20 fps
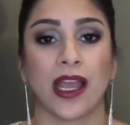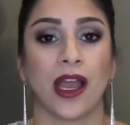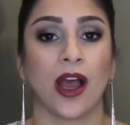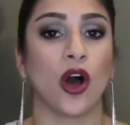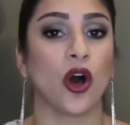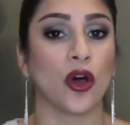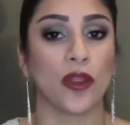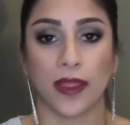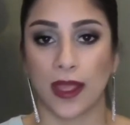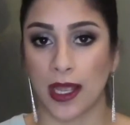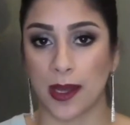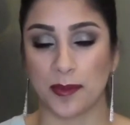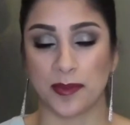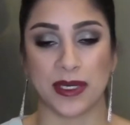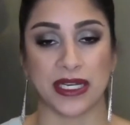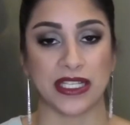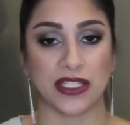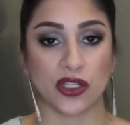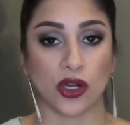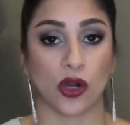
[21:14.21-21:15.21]
all the
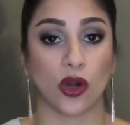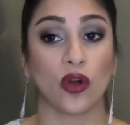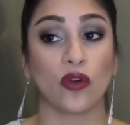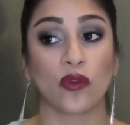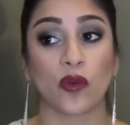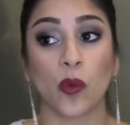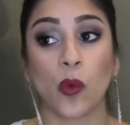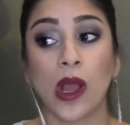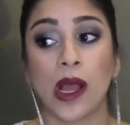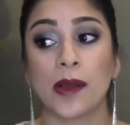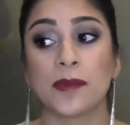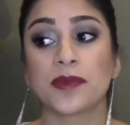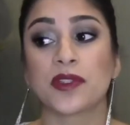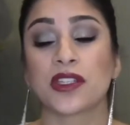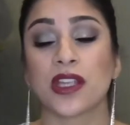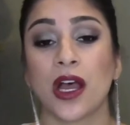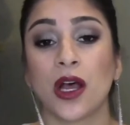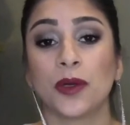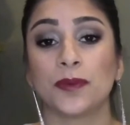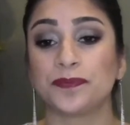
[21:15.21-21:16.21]
companies are overwhelmed.
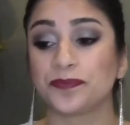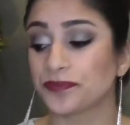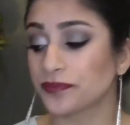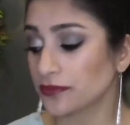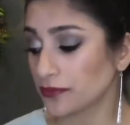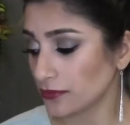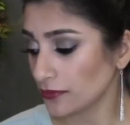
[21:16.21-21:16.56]
So